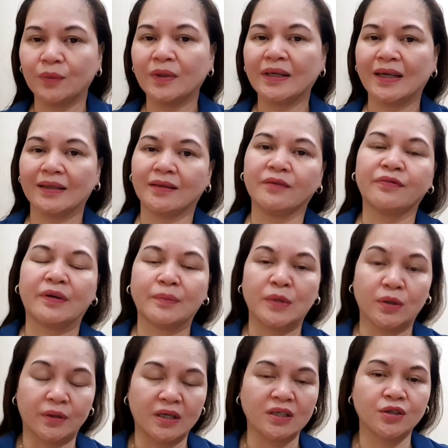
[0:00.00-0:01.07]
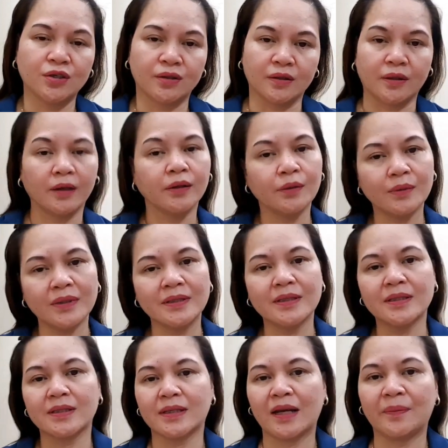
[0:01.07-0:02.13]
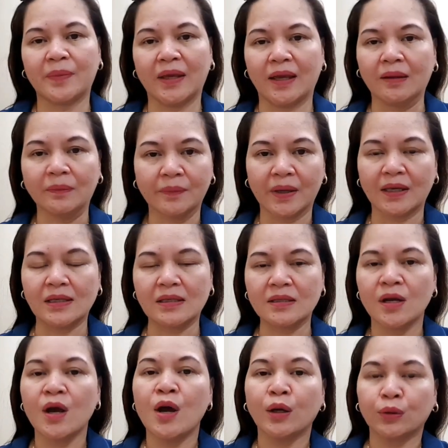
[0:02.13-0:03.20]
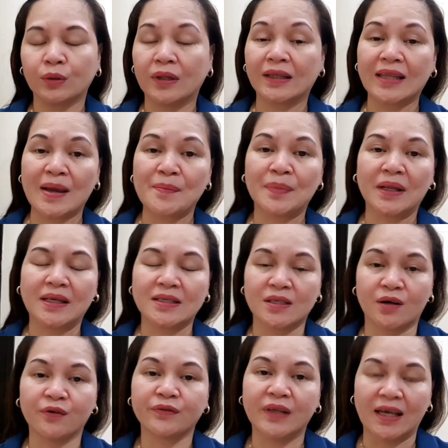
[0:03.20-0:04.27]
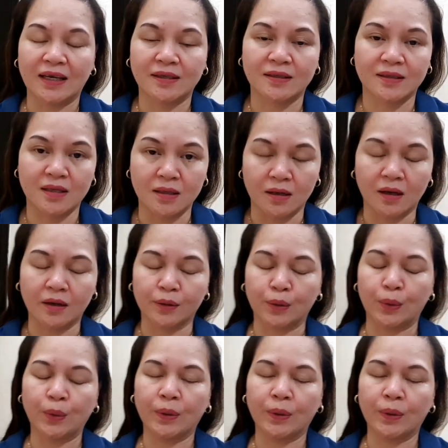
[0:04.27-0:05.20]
you will get it from your engineer and you will just copy and paste to the templates of the NCR.